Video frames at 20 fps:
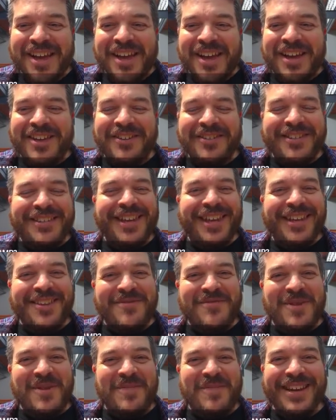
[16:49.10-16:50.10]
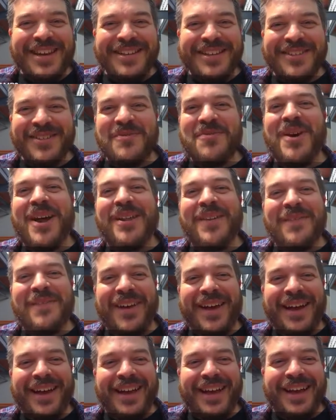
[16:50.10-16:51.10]
it'll tell you what pages
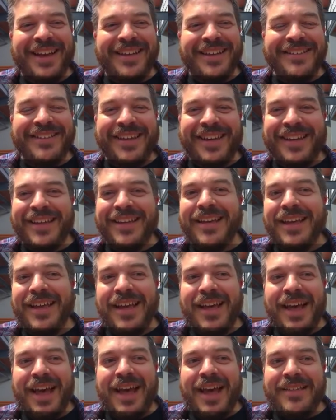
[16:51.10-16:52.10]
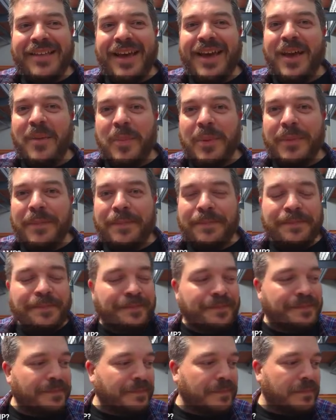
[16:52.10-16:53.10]
qualify as AMP,
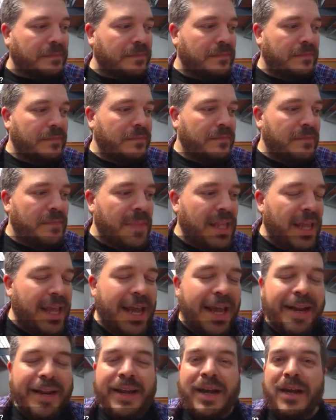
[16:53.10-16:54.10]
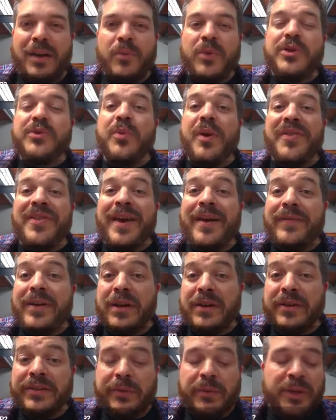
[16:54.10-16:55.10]
and which ones have
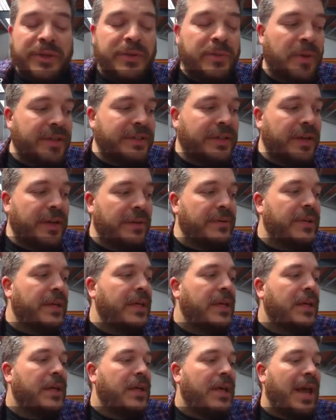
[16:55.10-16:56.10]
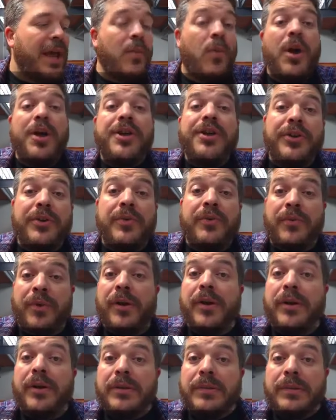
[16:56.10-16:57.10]
errors and which ones don't, and what you're doing
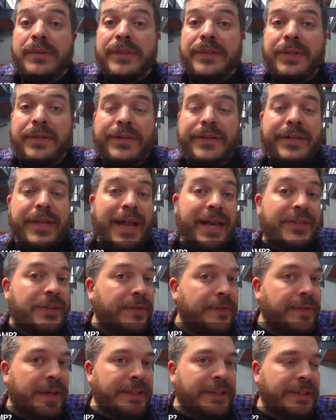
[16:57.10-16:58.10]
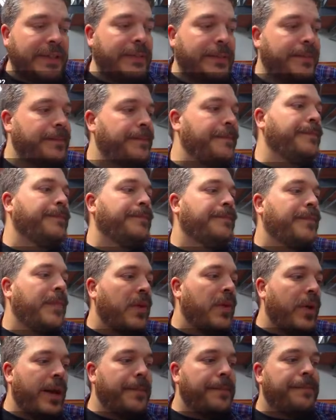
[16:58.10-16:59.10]
wrong, so you can actually fix it,
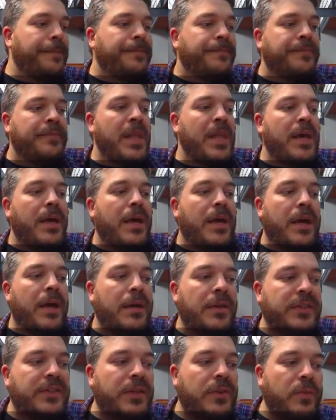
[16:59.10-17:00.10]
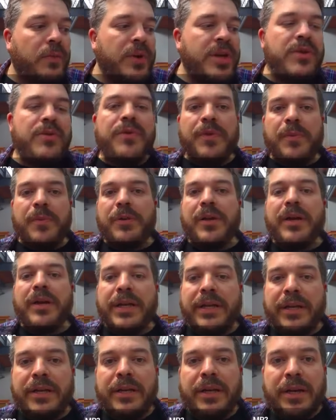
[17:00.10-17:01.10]
right? So we use a
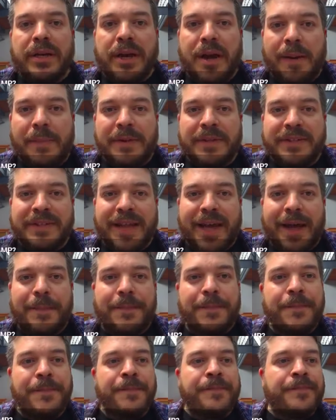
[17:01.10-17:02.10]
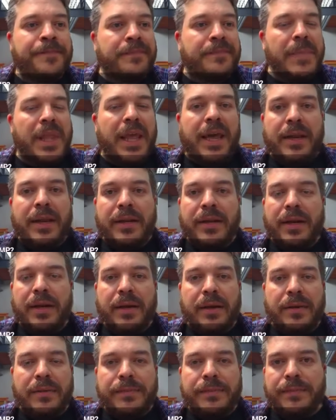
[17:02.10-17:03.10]
plugin to accomplish that,
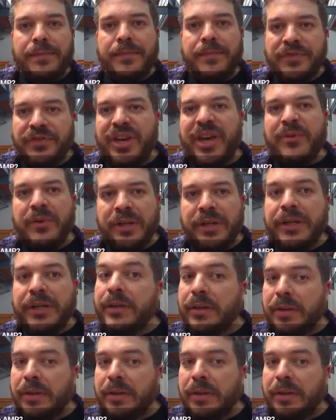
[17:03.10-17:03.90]
and generally,